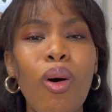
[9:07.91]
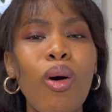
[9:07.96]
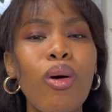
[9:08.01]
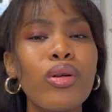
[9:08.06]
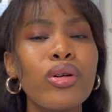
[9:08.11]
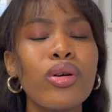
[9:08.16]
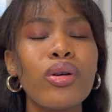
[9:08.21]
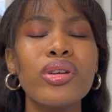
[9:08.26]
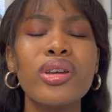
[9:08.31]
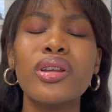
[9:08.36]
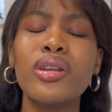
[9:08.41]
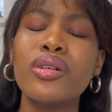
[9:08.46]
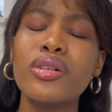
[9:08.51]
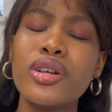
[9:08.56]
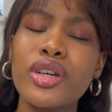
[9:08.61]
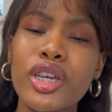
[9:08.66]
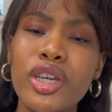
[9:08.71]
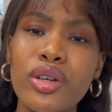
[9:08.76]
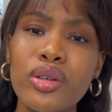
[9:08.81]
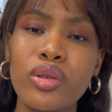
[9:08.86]
oh, you
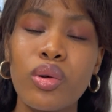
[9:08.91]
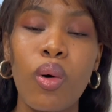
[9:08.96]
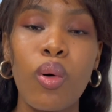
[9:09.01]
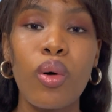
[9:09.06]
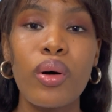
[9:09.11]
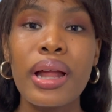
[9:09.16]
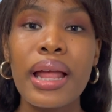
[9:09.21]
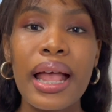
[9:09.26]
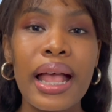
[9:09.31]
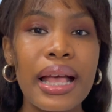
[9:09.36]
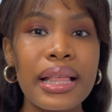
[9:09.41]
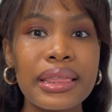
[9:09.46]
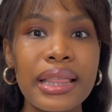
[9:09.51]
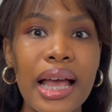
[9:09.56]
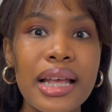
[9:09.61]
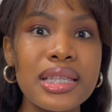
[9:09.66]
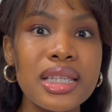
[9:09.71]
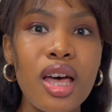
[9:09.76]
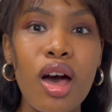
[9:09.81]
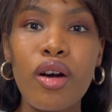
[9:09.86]
look beautiful,
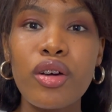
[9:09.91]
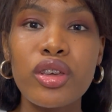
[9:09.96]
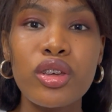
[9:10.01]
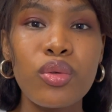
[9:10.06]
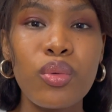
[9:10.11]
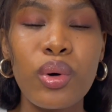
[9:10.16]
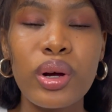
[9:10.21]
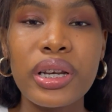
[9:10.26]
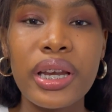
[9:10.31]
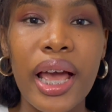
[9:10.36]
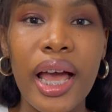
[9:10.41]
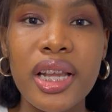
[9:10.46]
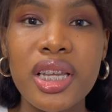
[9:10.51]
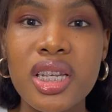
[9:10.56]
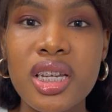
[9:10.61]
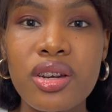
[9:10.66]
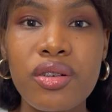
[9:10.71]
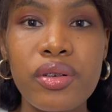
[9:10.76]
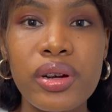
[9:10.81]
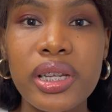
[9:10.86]
that's how you were
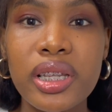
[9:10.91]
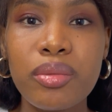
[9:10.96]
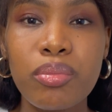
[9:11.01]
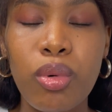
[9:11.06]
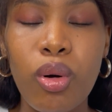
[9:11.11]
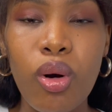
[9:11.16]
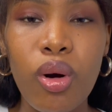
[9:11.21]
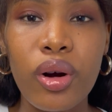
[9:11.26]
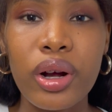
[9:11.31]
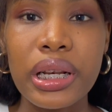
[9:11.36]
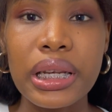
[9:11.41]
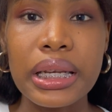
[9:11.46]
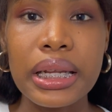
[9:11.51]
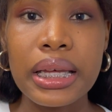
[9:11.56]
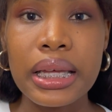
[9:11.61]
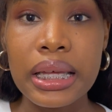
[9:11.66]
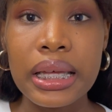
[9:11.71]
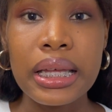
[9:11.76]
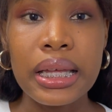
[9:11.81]
naturally born.